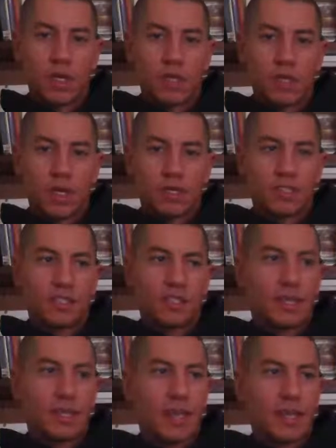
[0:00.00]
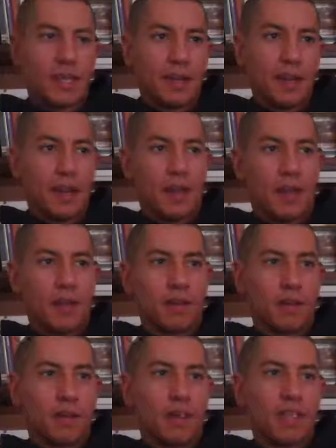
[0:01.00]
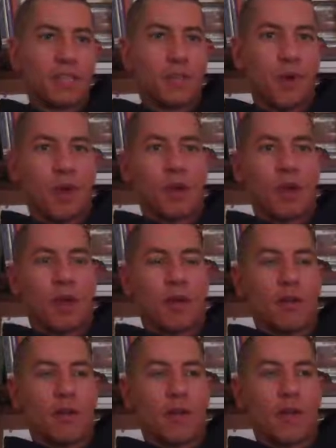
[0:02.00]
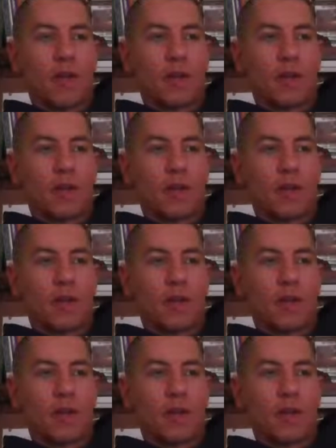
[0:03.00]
It's just like in baseball where they